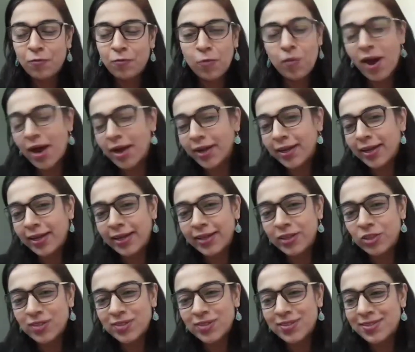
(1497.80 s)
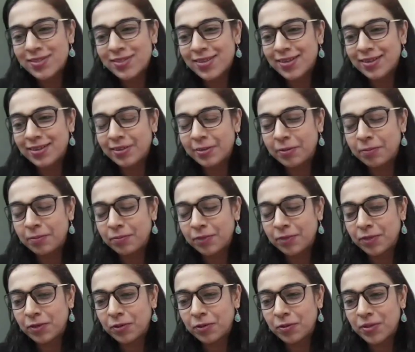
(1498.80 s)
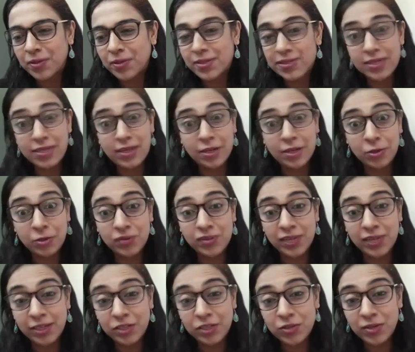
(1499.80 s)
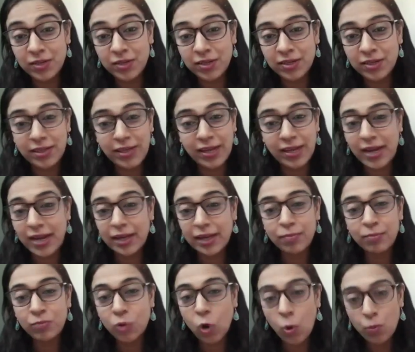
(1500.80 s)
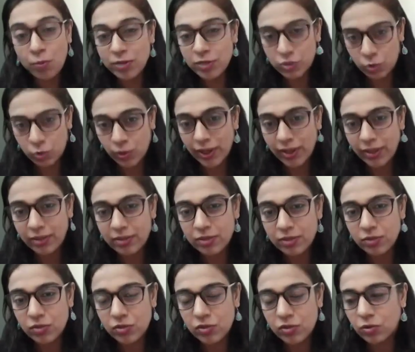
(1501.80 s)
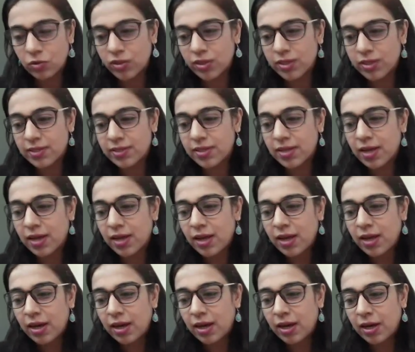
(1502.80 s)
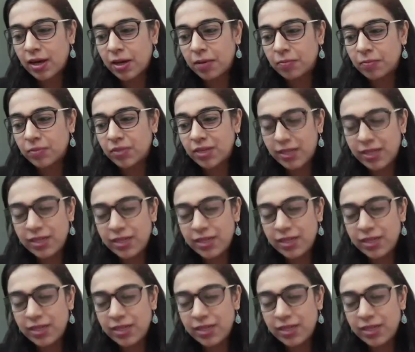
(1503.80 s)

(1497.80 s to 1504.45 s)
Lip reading: for my age is, is still a new thing to learn, and I am open to it. So does the